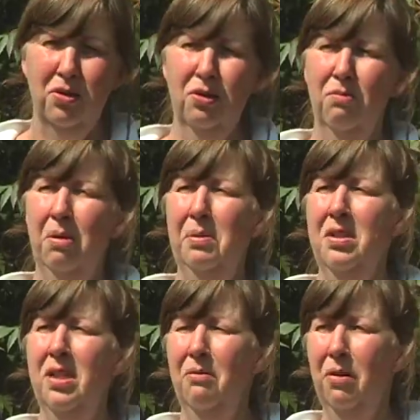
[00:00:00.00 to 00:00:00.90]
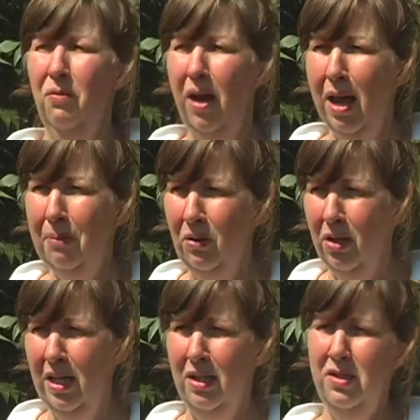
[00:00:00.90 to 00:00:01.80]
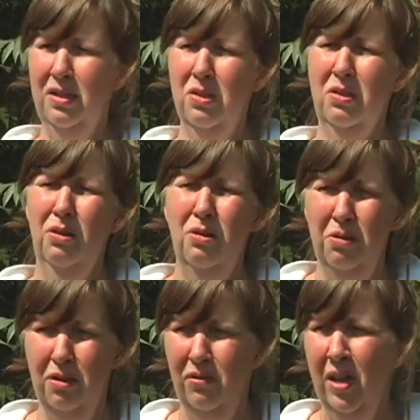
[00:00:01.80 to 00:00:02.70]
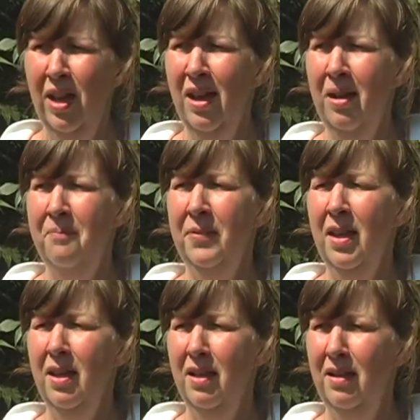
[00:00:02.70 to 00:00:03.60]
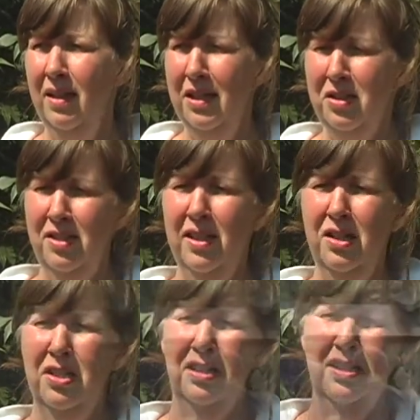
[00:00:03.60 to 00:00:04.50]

So we're wrapping our kids in this cocoon of legislation